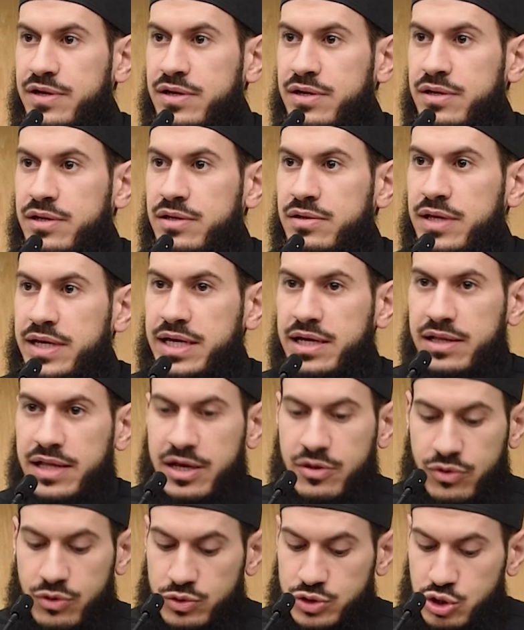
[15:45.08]
that he allowed
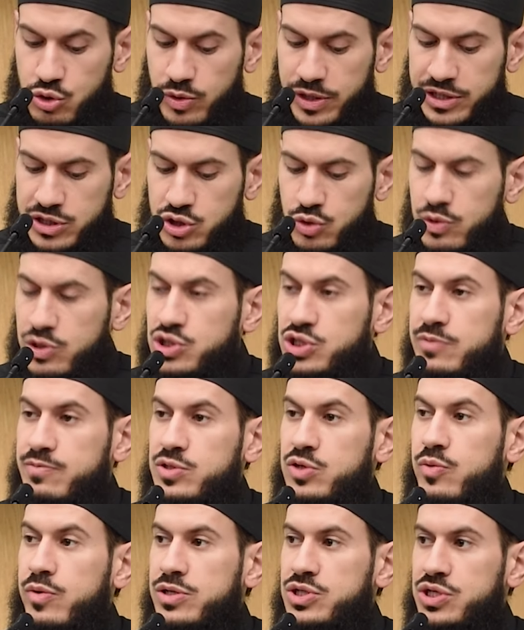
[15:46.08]
those who wanted to worship to
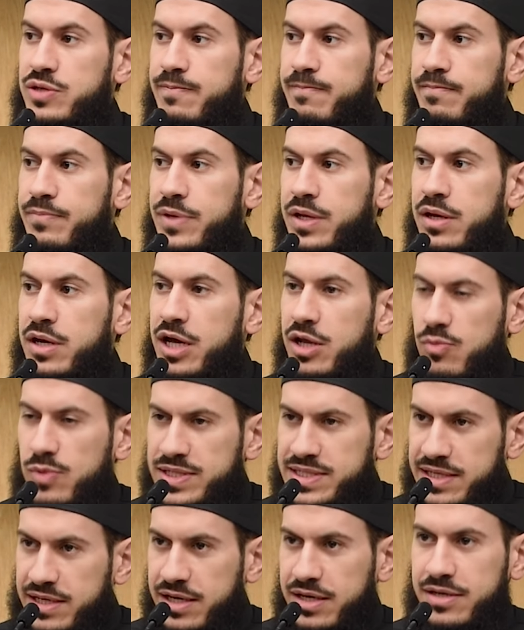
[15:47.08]
worship. And once
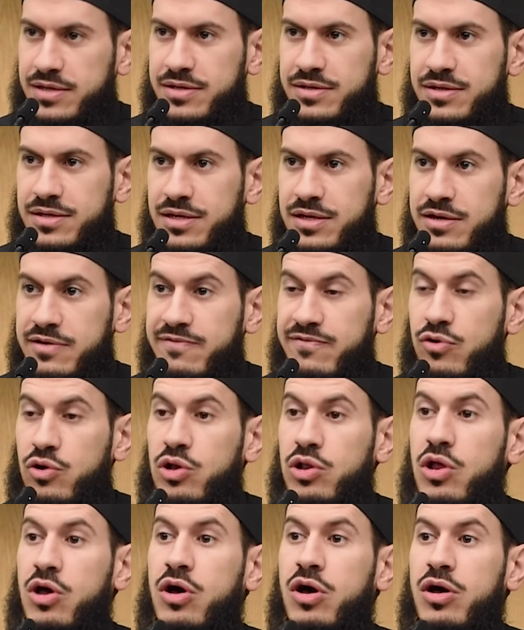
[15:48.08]
again, for a
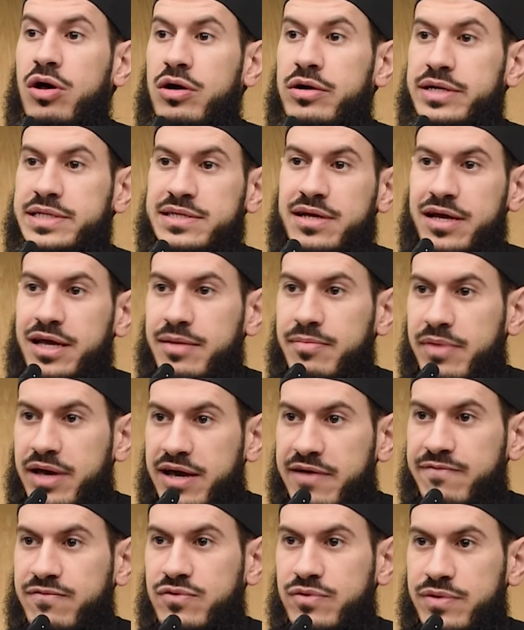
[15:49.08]
long time
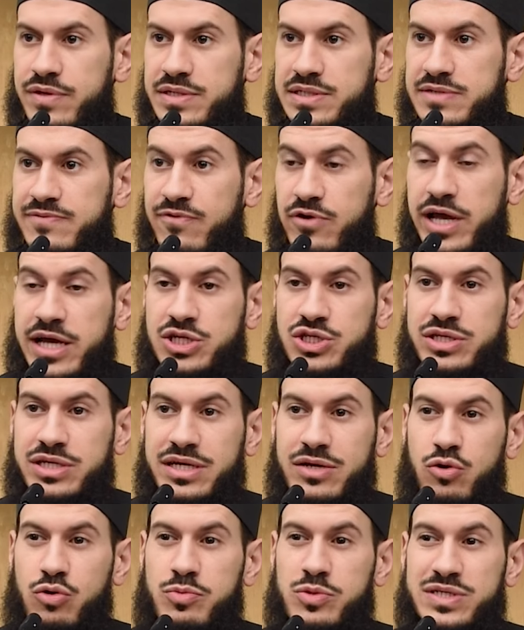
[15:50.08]
after this, for actually
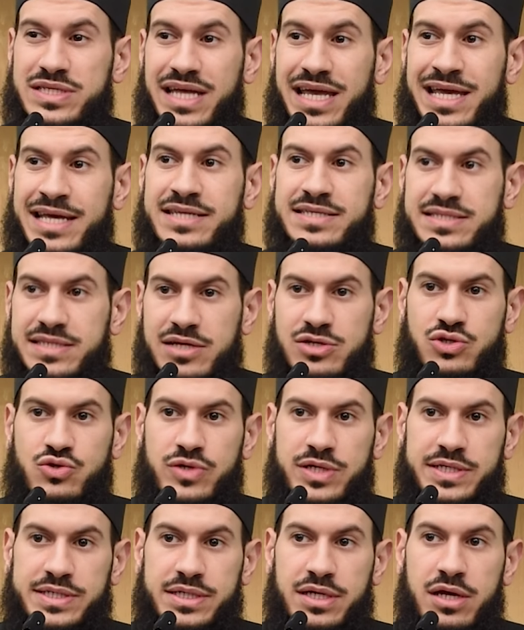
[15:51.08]
almost 8
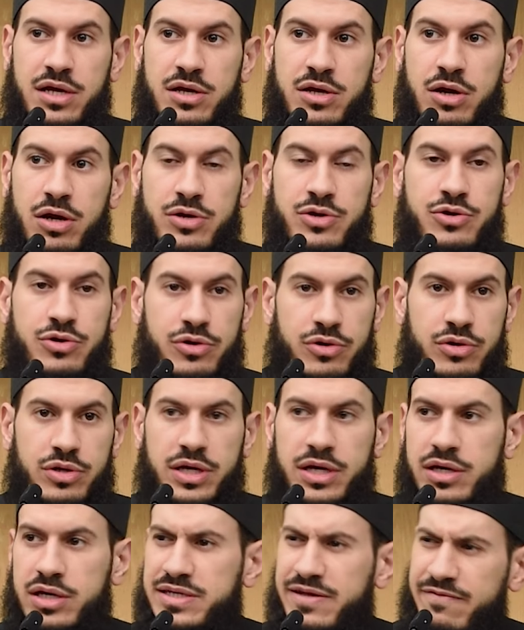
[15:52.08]
centuries
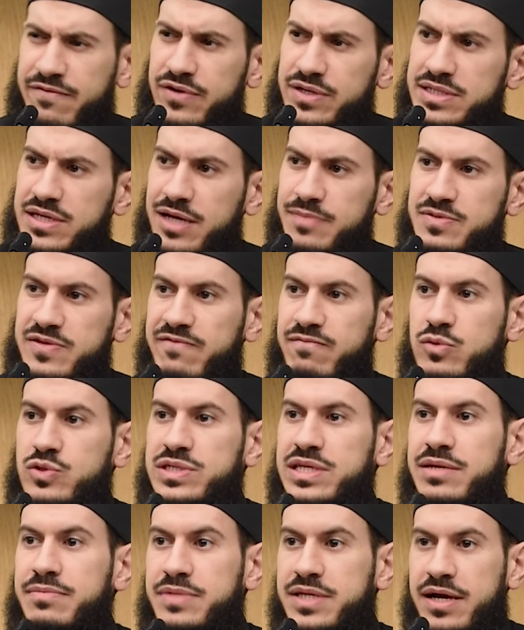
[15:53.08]
under different types of
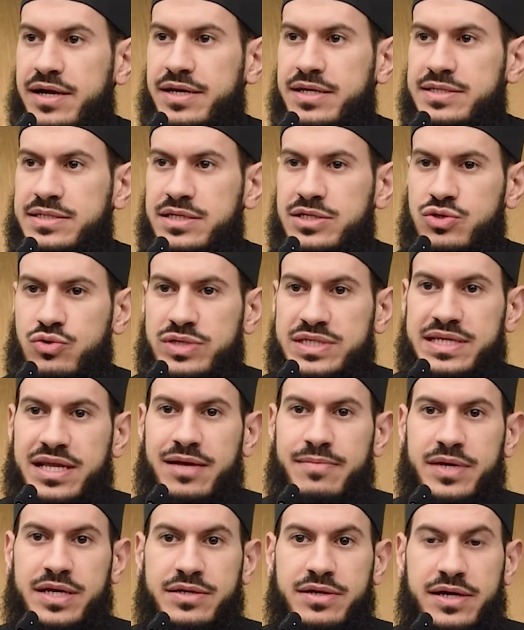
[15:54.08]
Muslim dynasties or
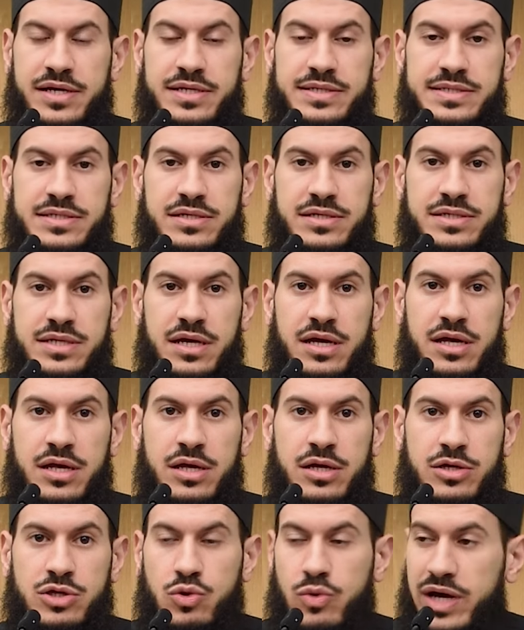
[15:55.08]
Islamic dynasties,
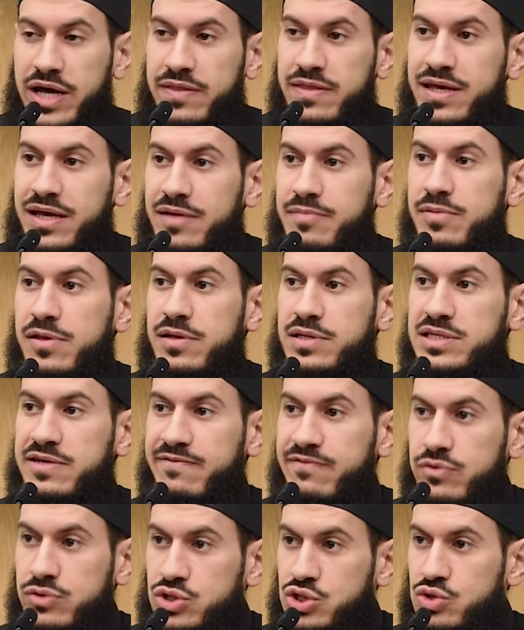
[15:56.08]
you had the ability
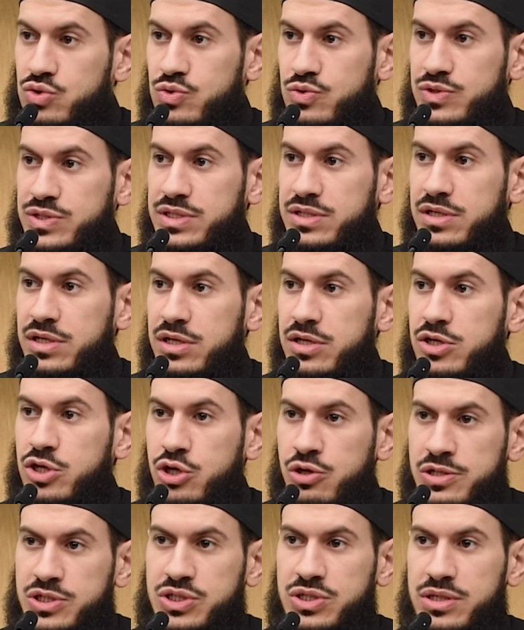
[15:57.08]
for Jews,
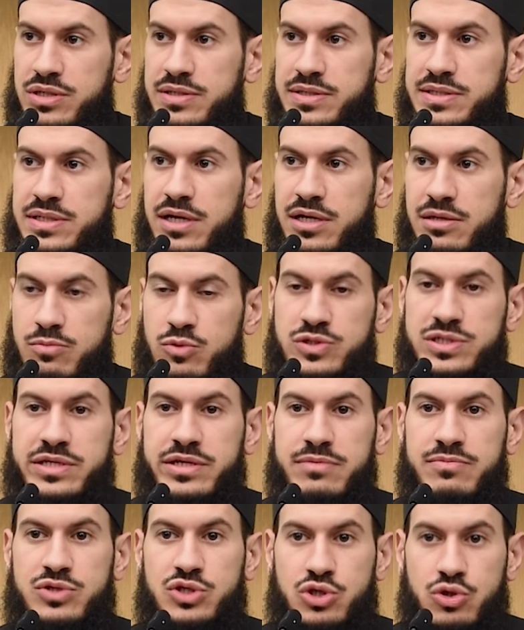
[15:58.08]
Christians, and
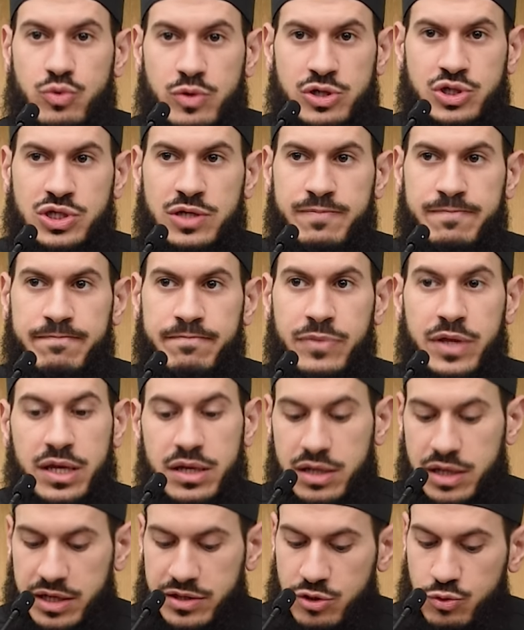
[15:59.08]
Muslims to worship,
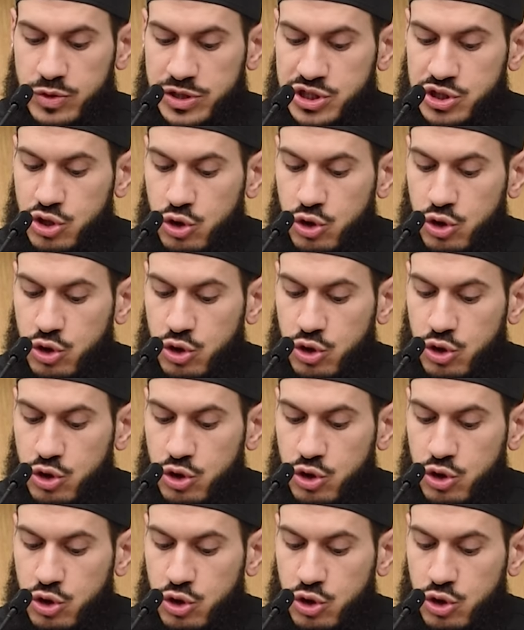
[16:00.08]
and there was no